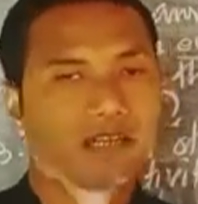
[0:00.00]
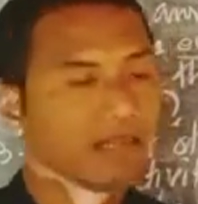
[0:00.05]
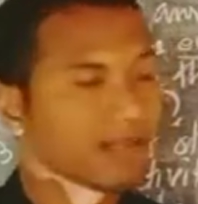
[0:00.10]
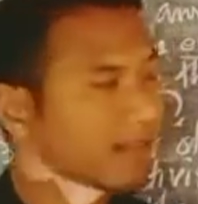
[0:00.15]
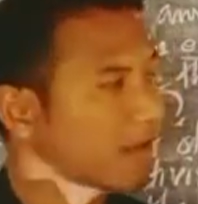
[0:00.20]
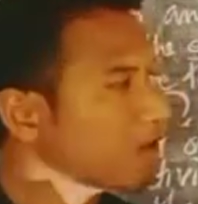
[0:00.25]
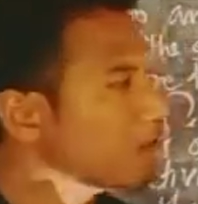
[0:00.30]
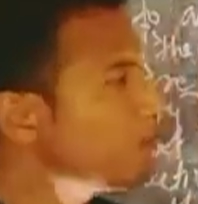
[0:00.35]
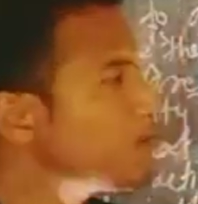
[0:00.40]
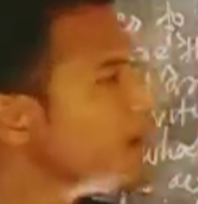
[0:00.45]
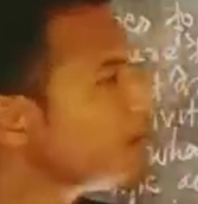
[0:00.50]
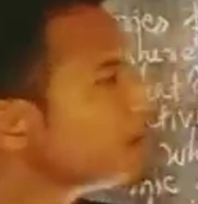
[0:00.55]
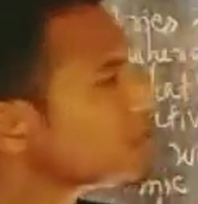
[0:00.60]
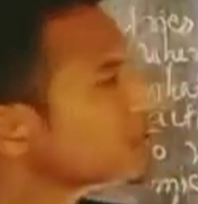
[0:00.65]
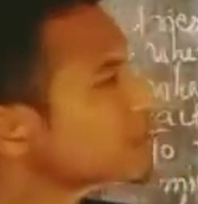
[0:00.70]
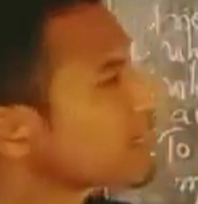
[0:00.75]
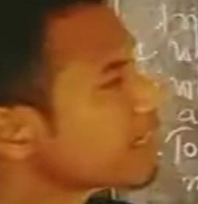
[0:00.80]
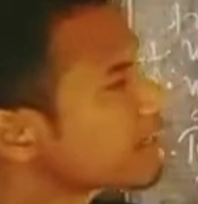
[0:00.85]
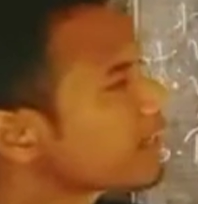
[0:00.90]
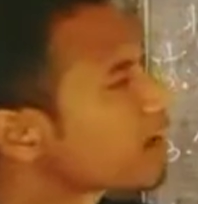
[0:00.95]
Now, where
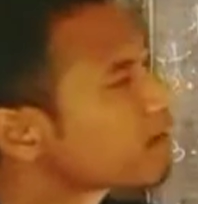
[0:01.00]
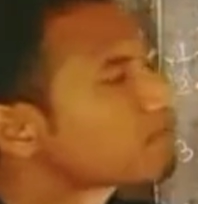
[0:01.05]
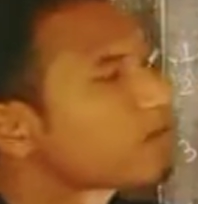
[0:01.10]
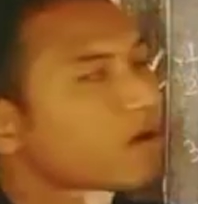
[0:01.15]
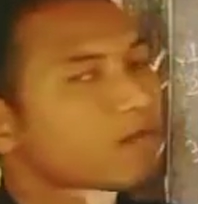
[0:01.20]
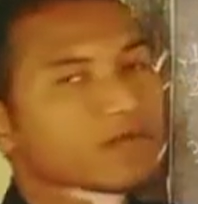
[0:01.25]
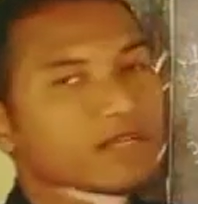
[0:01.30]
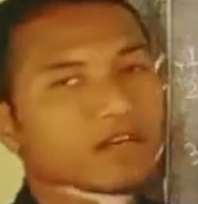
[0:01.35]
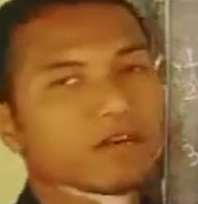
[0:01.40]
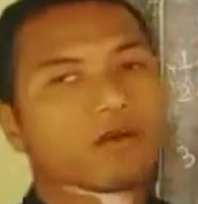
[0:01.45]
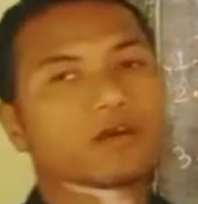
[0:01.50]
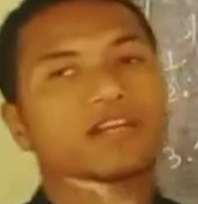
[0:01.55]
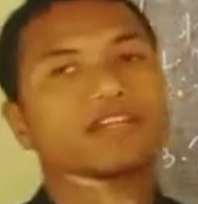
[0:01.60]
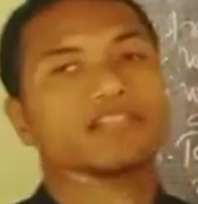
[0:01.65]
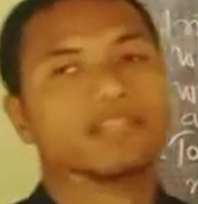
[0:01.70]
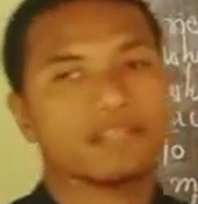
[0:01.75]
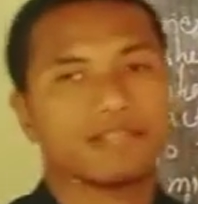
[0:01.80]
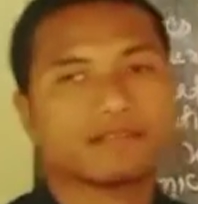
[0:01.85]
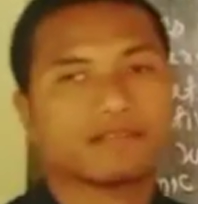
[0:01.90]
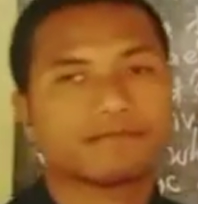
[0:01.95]
is that duck farming
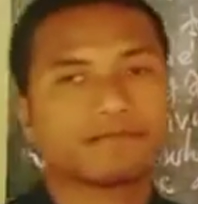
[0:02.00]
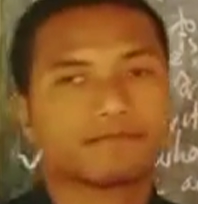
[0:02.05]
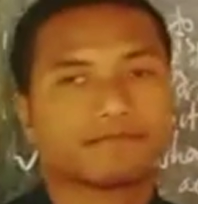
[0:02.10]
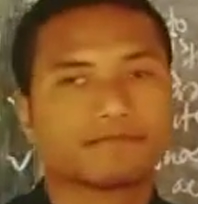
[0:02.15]
located?